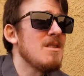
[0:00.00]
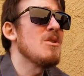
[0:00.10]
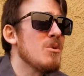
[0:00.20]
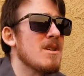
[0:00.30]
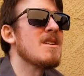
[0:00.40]

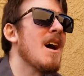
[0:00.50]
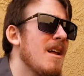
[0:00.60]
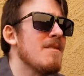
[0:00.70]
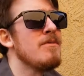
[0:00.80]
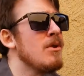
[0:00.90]
you could
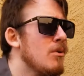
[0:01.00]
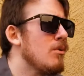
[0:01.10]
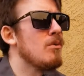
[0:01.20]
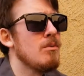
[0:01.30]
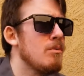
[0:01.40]
kind of
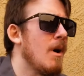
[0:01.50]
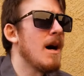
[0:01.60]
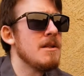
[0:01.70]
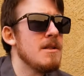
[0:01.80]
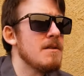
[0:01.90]
view
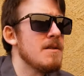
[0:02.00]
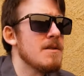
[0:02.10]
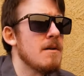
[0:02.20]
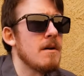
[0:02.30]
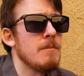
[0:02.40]

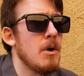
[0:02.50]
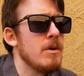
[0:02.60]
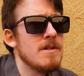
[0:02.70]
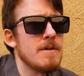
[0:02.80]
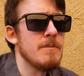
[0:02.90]
idealism,
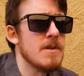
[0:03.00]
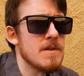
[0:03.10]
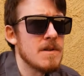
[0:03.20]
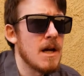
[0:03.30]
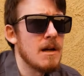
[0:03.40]
monism,
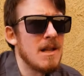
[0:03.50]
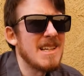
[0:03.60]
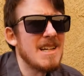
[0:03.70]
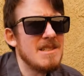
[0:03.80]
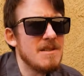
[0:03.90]
as kind of
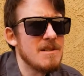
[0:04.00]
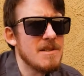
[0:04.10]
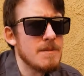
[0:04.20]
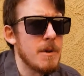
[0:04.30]
like idealism.